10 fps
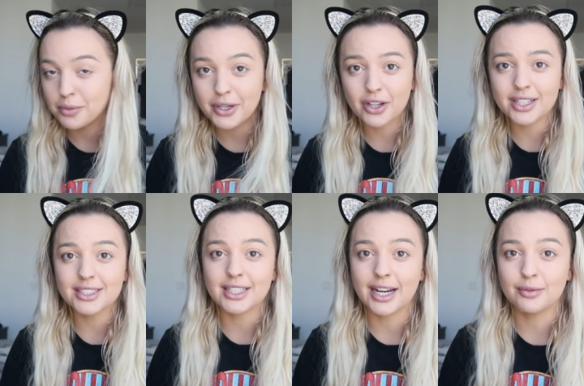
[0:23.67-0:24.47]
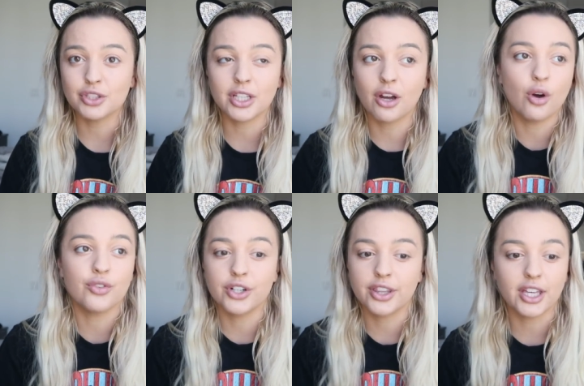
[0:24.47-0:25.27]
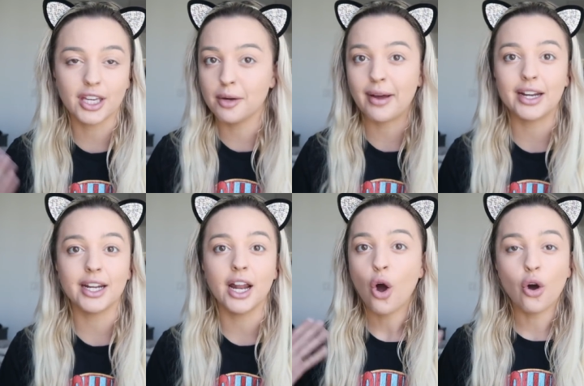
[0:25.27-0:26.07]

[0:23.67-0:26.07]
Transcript: to be honest, and I'm just like overthinking about it,